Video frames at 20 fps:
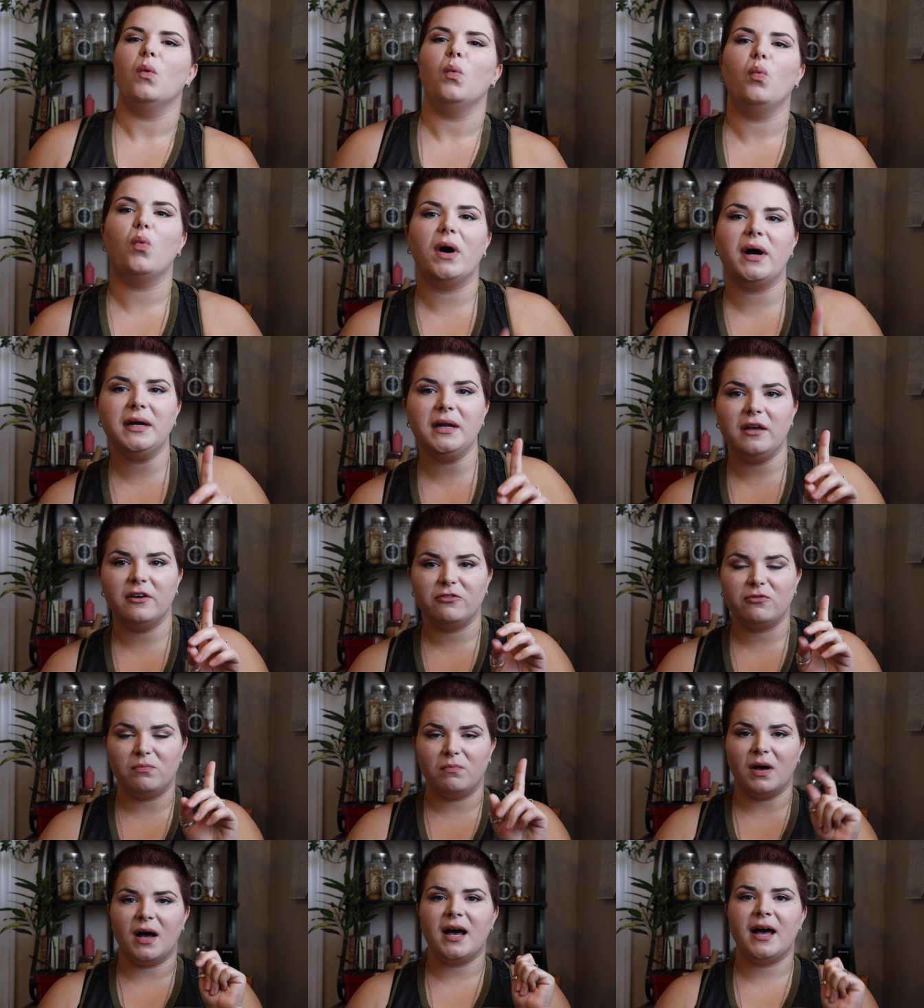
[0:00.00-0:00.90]
One
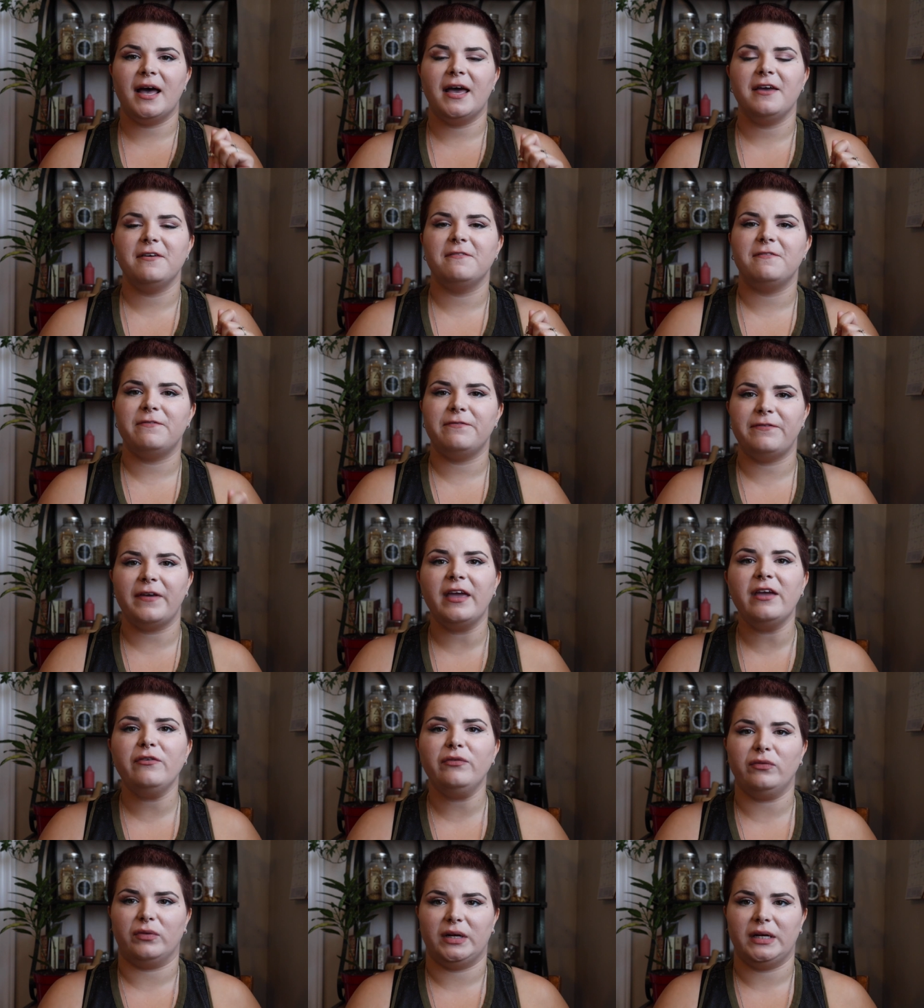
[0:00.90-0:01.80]
of my
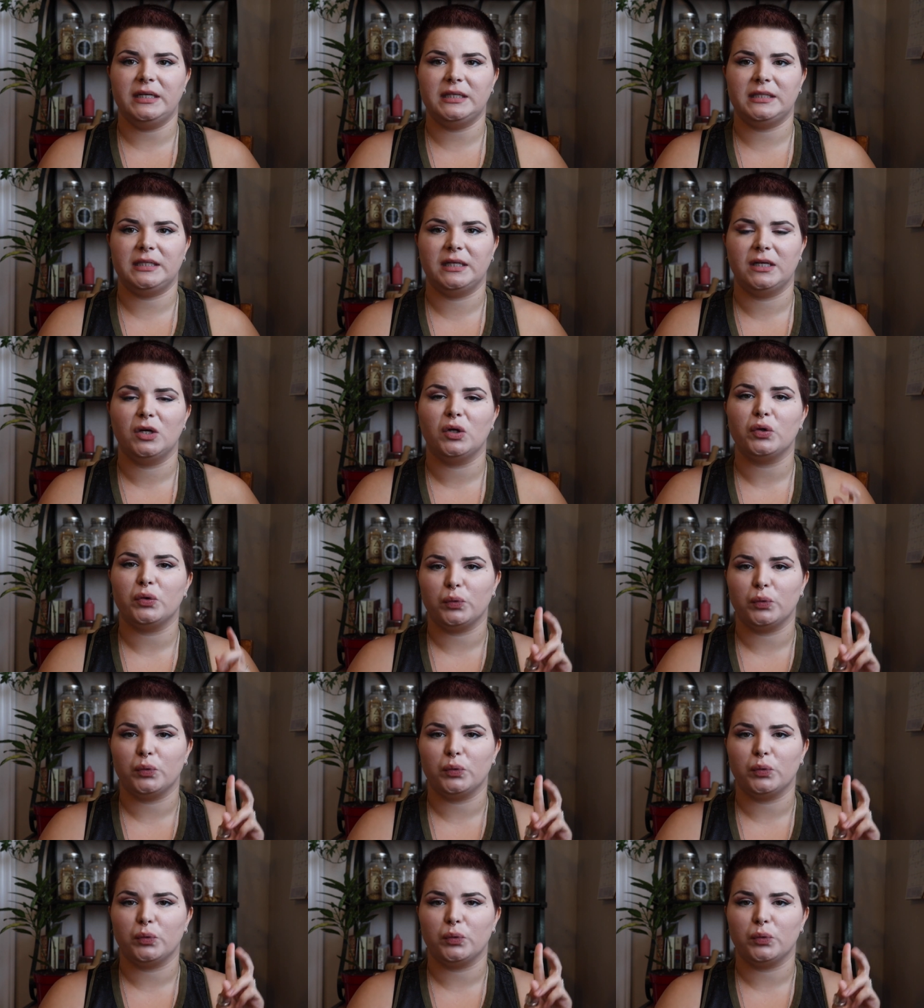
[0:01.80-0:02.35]
favorite